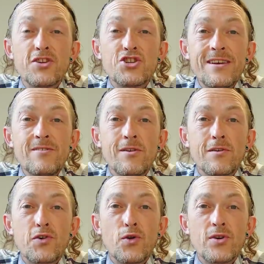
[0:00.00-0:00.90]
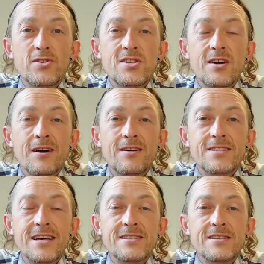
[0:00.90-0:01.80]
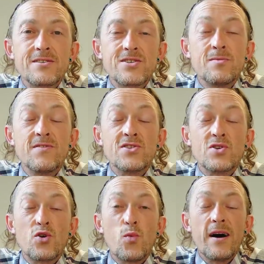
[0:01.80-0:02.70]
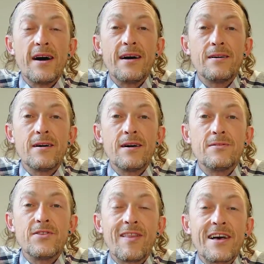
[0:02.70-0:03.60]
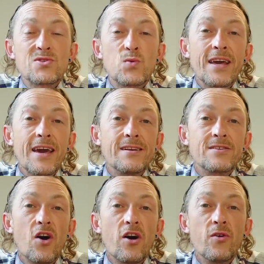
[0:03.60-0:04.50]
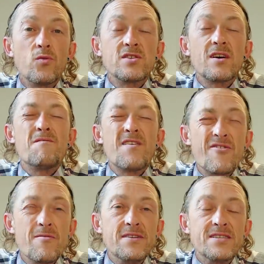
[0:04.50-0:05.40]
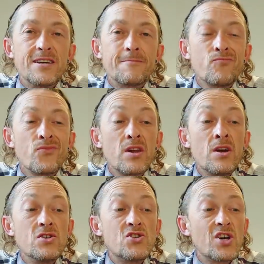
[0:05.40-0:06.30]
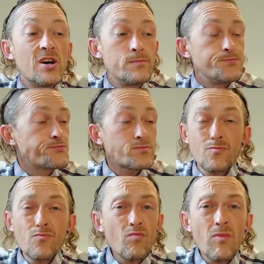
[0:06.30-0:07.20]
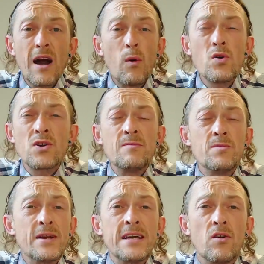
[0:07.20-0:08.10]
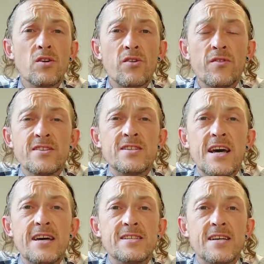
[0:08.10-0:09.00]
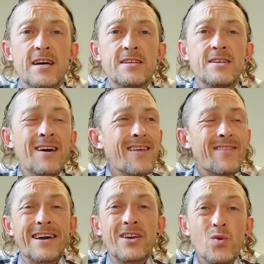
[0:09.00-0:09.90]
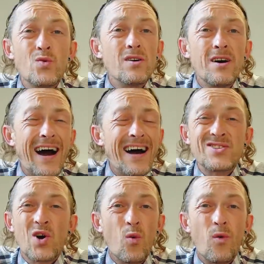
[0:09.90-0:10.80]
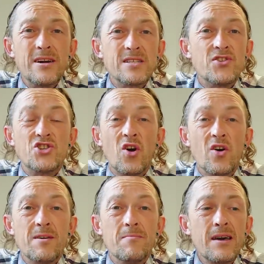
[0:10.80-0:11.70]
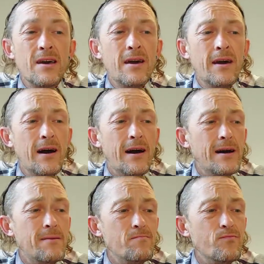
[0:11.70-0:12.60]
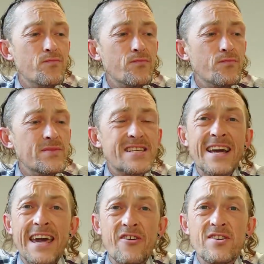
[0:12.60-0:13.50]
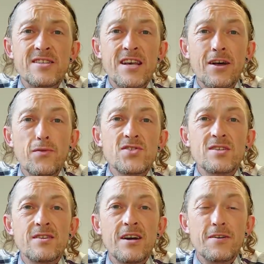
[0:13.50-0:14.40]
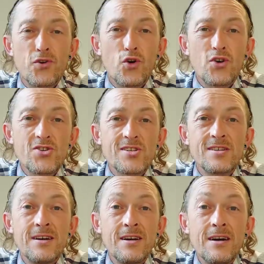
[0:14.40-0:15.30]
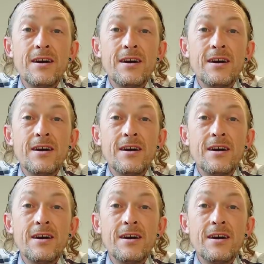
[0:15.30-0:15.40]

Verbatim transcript: for the channel, of course, because uh, as some of you are aware, uh, the last weekend gone was very busy. So I won't keep you any longer on this taste test. Thank you, as always, for joining me. Um, take care of yourselves, and of course,